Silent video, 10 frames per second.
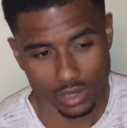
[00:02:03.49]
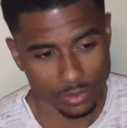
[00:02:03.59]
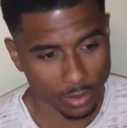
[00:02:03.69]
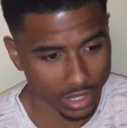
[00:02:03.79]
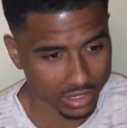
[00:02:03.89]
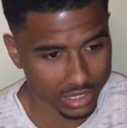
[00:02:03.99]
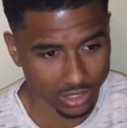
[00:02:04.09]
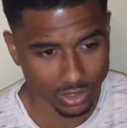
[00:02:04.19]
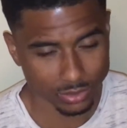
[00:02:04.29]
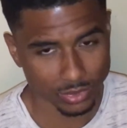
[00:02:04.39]
everybody
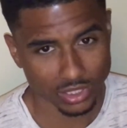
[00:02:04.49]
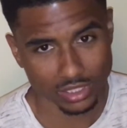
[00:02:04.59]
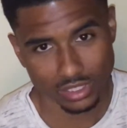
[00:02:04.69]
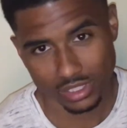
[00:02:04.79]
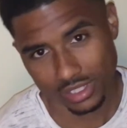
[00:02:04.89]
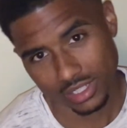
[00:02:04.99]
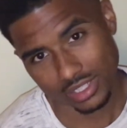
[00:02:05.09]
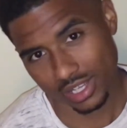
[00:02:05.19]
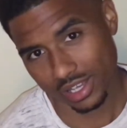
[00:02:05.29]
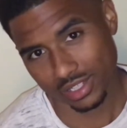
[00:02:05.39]
tells me
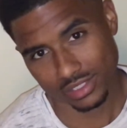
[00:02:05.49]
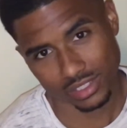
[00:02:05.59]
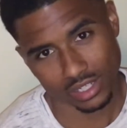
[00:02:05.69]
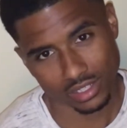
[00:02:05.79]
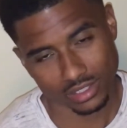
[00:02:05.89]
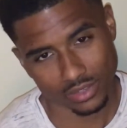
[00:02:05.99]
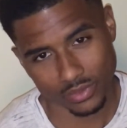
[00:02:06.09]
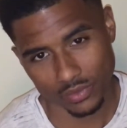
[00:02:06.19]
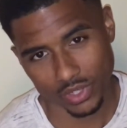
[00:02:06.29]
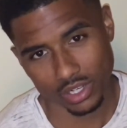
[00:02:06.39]
that they've
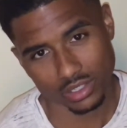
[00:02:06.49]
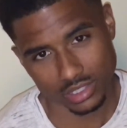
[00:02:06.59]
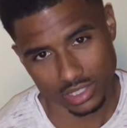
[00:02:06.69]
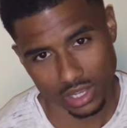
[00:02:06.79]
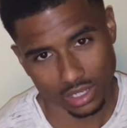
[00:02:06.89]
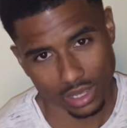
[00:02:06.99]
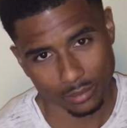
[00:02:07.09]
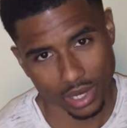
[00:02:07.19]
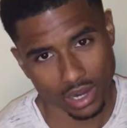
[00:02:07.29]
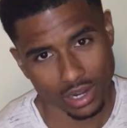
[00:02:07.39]
never heard a sound like
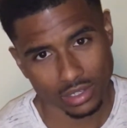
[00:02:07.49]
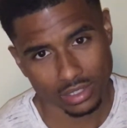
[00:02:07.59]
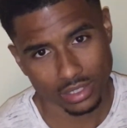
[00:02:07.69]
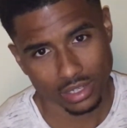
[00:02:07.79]
mine,